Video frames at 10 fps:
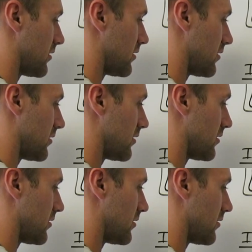
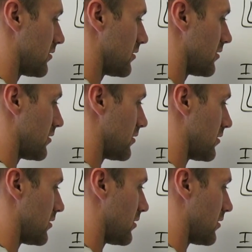Nobody speaks.